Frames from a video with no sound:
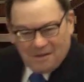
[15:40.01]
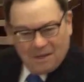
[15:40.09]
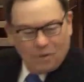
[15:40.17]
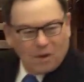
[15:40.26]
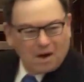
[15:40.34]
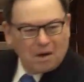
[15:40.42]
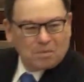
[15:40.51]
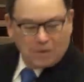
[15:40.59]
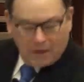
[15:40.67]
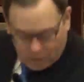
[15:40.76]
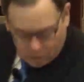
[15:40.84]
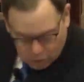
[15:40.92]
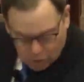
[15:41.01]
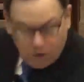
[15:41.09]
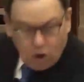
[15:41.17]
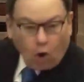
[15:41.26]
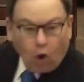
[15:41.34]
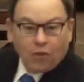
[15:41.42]
They went up to that room,
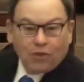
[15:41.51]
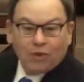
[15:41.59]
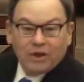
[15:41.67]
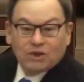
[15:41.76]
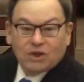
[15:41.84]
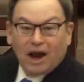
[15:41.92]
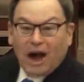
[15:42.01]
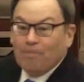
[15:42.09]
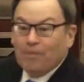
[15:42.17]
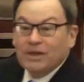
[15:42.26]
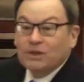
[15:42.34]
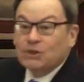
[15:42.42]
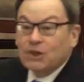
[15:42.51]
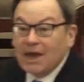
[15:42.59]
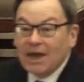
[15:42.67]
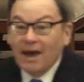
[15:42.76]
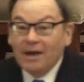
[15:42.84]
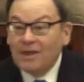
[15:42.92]
and all three synoptics
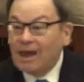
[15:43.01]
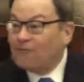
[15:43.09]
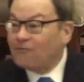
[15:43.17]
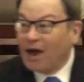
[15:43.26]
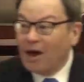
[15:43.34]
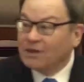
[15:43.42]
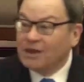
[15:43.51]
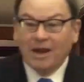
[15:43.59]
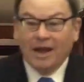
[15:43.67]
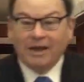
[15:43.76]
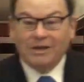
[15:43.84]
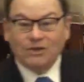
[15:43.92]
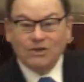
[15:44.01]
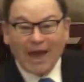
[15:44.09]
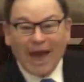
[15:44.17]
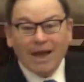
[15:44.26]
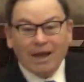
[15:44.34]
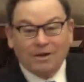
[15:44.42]
say they found it
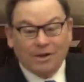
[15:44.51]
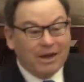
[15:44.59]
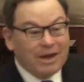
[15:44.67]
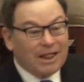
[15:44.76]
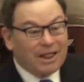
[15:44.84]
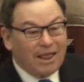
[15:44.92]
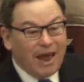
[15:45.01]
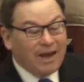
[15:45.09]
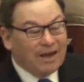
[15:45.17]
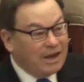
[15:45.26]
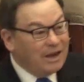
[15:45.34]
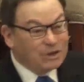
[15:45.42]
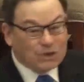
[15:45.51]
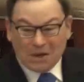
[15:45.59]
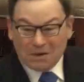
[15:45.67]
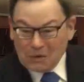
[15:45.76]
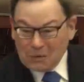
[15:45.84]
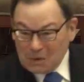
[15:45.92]
exactly like he
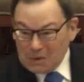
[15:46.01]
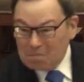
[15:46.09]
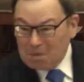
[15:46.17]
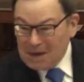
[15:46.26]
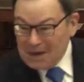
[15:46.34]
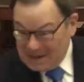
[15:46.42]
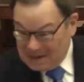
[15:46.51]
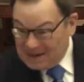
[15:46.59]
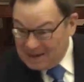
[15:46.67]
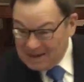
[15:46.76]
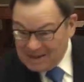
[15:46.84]
said it would be.